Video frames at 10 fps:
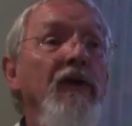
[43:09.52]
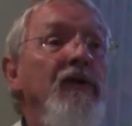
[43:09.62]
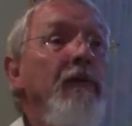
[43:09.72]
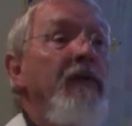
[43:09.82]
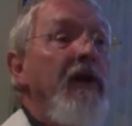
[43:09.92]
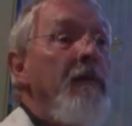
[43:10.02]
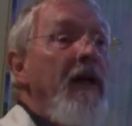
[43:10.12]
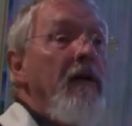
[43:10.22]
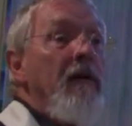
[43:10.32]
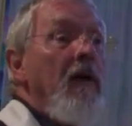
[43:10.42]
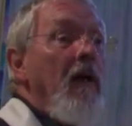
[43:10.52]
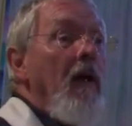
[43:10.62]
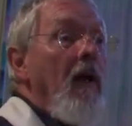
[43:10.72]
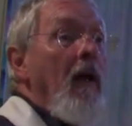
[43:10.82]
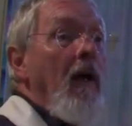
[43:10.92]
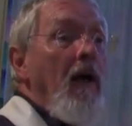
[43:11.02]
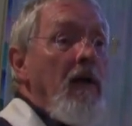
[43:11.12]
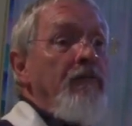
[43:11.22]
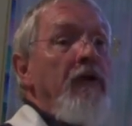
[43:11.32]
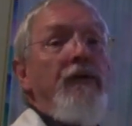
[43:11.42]
says something about an
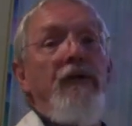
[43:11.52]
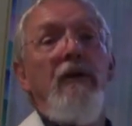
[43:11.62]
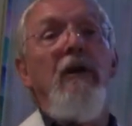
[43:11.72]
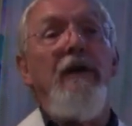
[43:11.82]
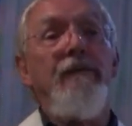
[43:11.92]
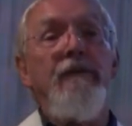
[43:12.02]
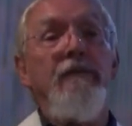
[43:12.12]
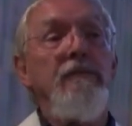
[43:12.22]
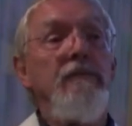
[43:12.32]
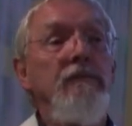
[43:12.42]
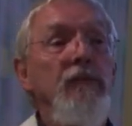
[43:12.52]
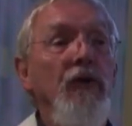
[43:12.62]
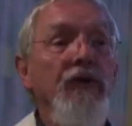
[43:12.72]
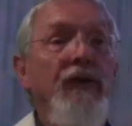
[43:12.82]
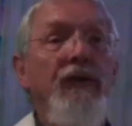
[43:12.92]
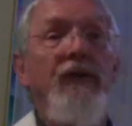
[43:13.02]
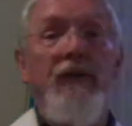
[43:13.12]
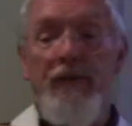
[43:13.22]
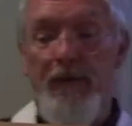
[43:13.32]
approach to life, not just